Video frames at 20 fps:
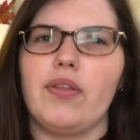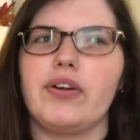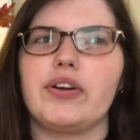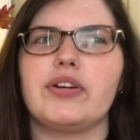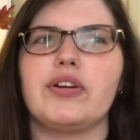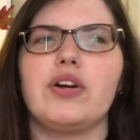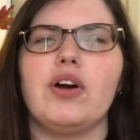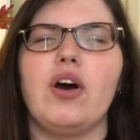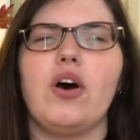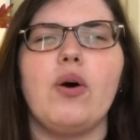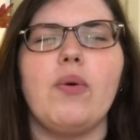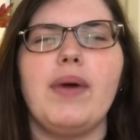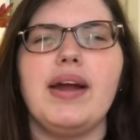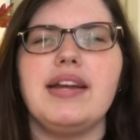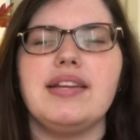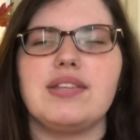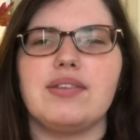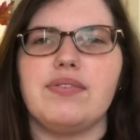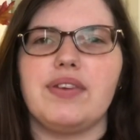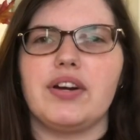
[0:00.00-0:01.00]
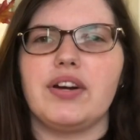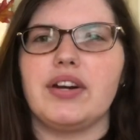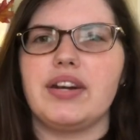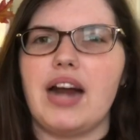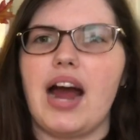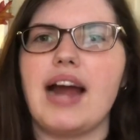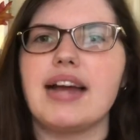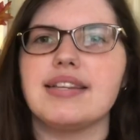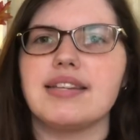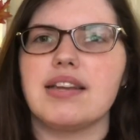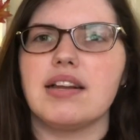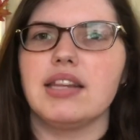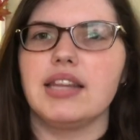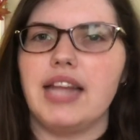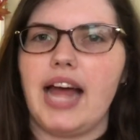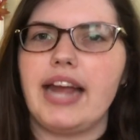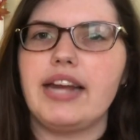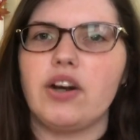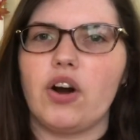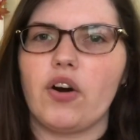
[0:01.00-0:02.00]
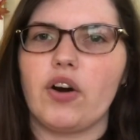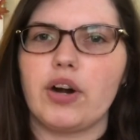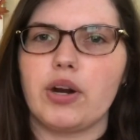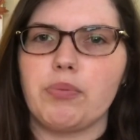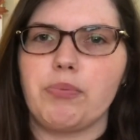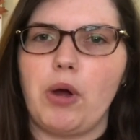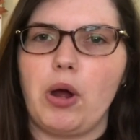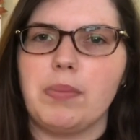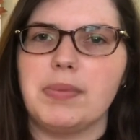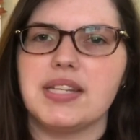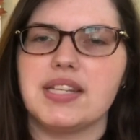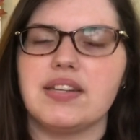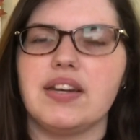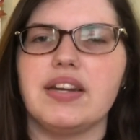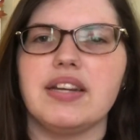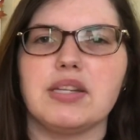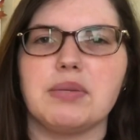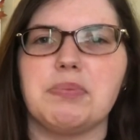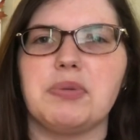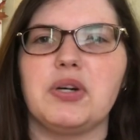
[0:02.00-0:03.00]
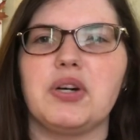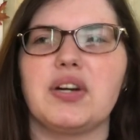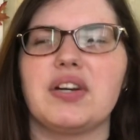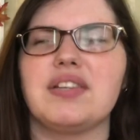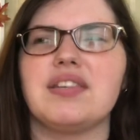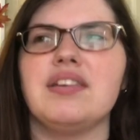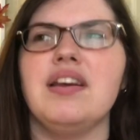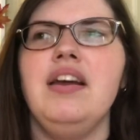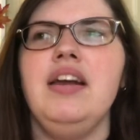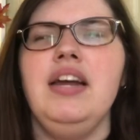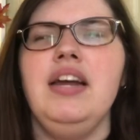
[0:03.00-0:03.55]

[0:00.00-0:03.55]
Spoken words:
There are always very nice lighthearted moments in his books,